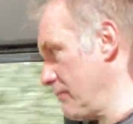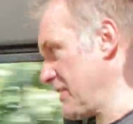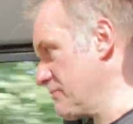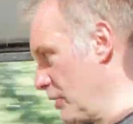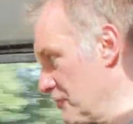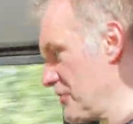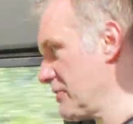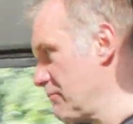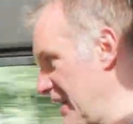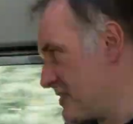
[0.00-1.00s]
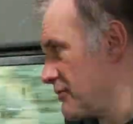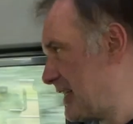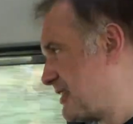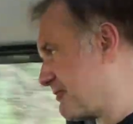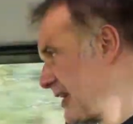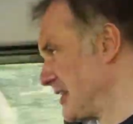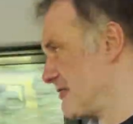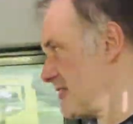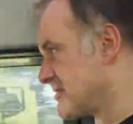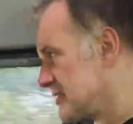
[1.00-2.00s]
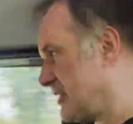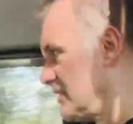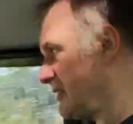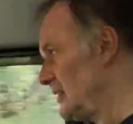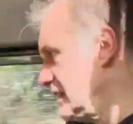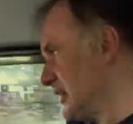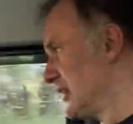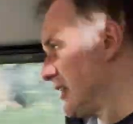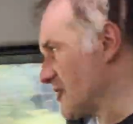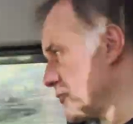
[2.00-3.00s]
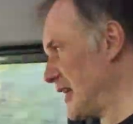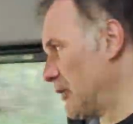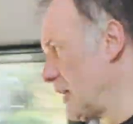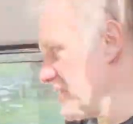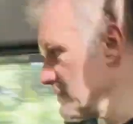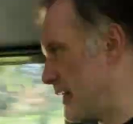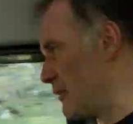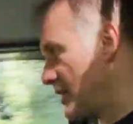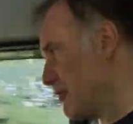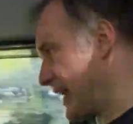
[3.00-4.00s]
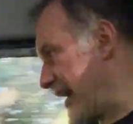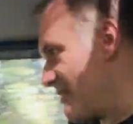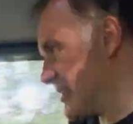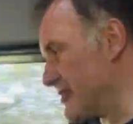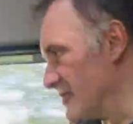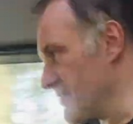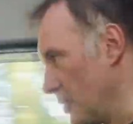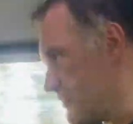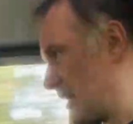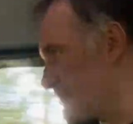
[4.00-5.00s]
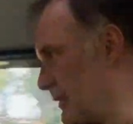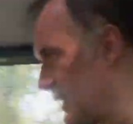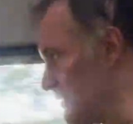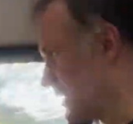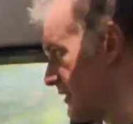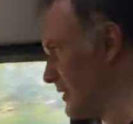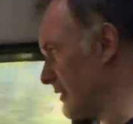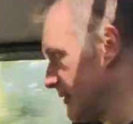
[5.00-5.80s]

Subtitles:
best mods you can make to any Defender is a swing away spare wheel carrier, because it stops that from happening.